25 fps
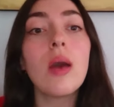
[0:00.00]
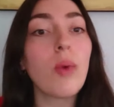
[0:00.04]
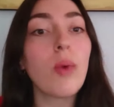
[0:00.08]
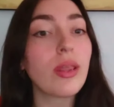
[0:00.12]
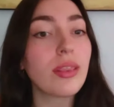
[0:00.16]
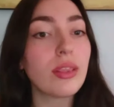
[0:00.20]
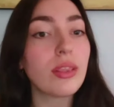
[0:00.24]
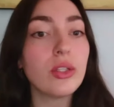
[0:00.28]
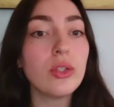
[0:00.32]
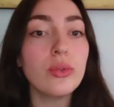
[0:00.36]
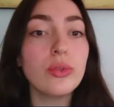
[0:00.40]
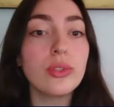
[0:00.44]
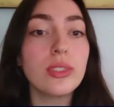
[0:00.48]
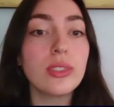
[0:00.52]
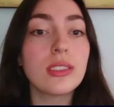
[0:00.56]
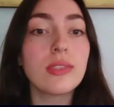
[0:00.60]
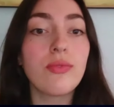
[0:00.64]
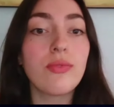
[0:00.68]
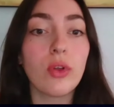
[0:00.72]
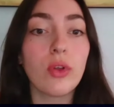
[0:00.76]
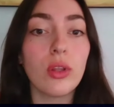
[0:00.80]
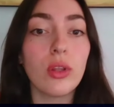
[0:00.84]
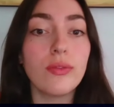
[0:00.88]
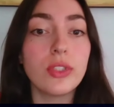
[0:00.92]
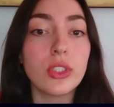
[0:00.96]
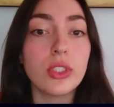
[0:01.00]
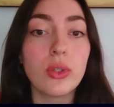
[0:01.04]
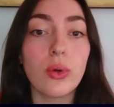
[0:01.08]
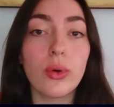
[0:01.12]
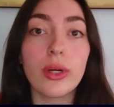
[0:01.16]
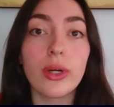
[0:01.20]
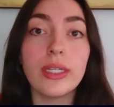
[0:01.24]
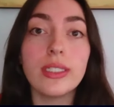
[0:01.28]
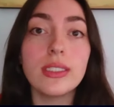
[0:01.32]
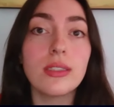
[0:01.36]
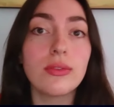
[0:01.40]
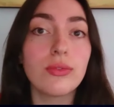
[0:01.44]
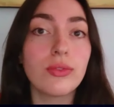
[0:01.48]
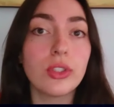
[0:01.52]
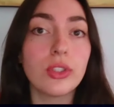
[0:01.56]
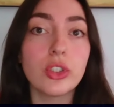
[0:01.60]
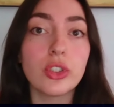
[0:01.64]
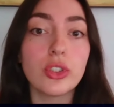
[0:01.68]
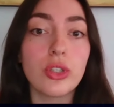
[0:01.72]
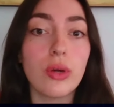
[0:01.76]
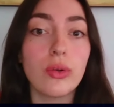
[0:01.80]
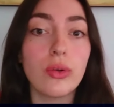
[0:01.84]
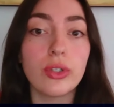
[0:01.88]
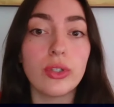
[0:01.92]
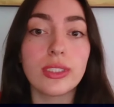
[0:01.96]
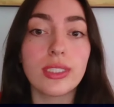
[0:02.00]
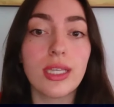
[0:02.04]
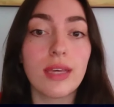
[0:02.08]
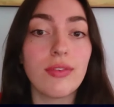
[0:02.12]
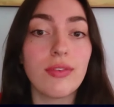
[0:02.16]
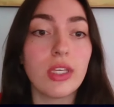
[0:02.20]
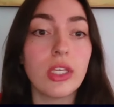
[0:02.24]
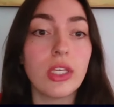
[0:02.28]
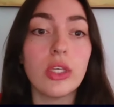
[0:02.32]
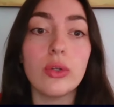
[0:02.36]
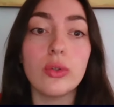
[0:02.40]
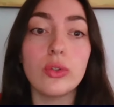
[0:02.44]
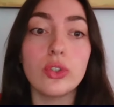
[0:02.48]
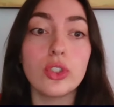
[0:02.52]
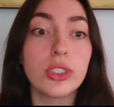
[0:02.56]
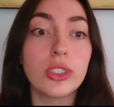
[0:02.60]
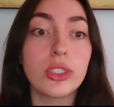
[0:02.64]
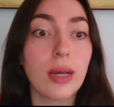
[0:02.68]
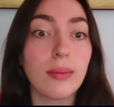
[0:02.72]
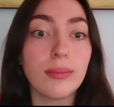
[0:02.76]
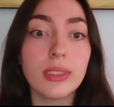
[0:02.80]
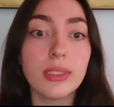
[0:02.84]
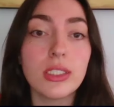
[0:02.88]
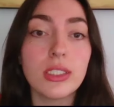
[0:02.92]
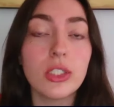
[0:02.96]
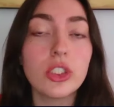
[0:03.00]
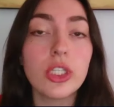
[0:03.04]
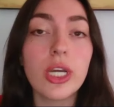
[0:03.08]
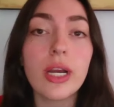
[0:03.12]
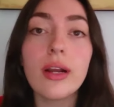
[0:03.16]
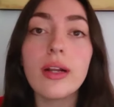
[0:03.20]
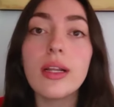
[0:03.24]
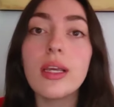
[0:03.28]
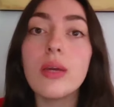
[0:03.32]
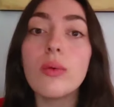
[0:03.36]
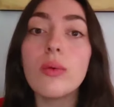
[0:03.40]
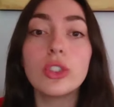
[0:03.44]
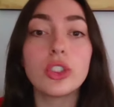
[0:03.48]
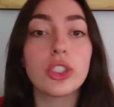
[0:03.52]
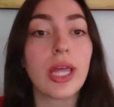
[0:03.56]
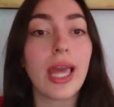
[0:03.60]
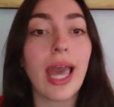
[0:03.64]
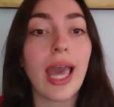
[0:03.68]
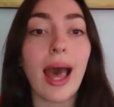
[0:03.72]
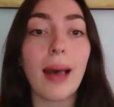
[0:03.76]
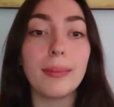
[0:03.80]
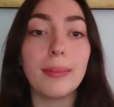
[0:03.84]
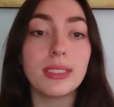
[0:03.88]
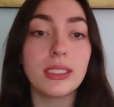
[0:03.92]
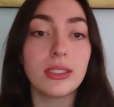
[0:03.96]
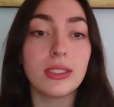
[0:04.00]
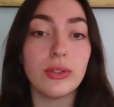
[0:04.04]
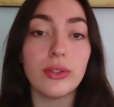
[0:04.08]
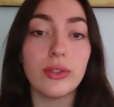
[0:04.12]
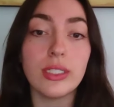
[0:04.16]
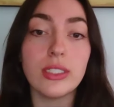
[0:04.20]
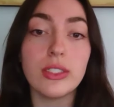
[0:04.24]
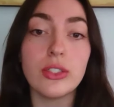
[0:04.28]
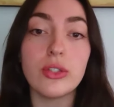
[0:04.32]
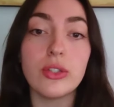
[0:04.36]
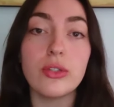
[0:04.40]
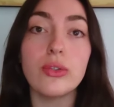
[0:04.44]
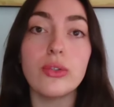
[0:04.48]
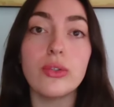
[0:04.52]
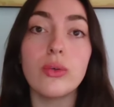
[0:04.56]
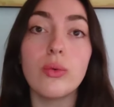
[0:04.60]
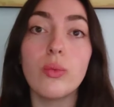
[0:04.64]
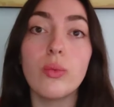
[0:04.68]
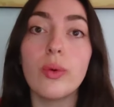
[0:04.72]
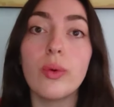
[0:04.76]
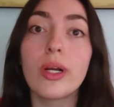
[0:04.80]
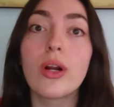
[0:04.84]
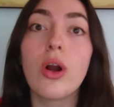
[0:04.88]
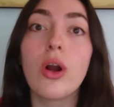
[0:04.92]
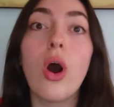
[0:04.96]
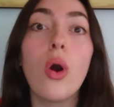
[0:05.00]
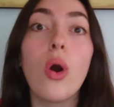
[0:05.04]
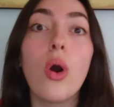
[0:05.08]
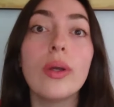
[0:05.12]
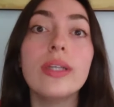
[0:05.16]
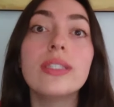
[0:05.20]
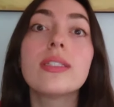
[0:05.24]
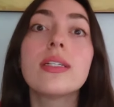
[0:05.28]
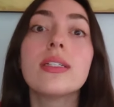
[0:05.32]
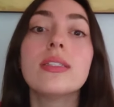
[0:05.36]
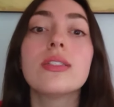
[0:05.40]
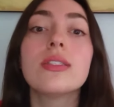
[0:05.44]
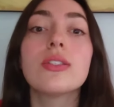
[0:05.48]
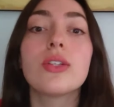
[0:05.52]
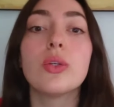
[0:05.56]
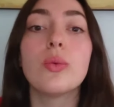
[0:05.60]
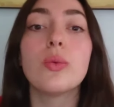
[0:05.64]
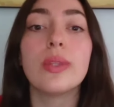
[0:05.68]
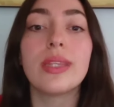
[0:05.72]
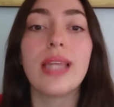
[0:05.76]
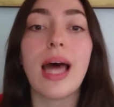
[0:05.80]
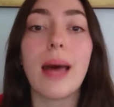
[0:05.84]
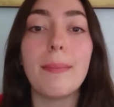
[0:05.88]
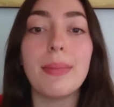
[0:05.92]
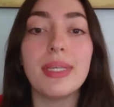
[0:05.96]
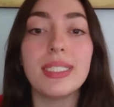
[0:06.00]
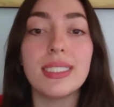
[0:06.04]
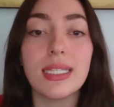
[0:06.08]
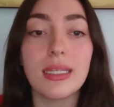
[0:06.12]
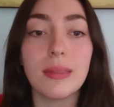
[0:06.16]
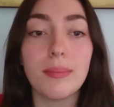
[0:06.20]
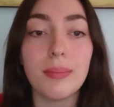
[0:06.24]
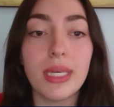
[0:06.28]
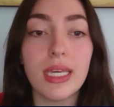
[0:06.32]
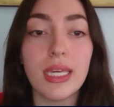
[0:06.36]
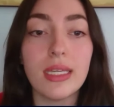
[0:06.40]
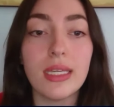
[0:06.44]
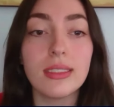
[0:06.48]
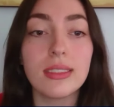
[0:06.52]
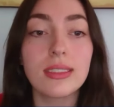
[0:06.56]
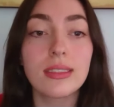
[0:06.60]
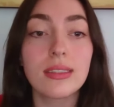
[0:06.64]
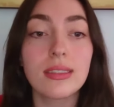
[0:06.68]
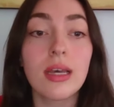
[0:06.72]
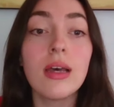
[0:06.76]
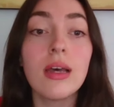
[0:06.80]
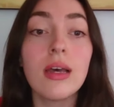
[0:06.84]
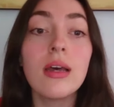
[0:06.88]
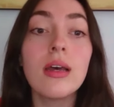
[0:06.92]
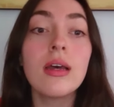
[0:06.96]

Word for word: While the news is full of stories of rich donors giving huge sums to charity, which they absolutely do, we're always concerned with that missing piece.